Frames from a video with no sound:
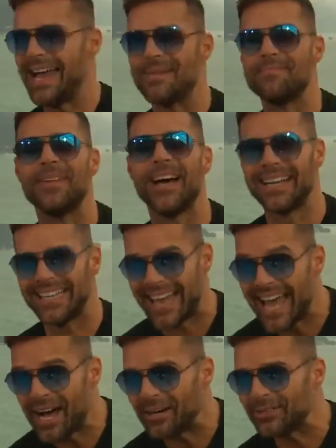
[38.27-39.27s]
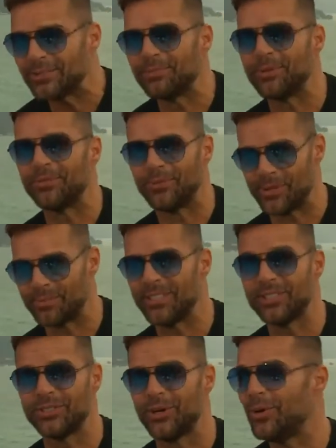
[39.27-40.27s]
I am not allowed to
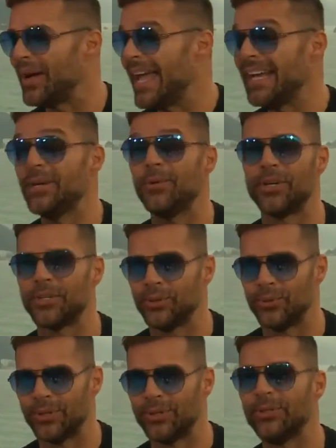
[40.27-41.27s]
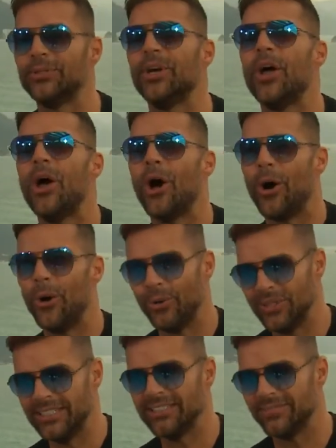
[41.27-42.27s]
perform this show anywhere in the world
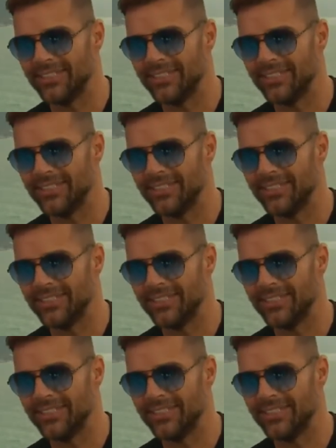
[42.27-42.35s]
only in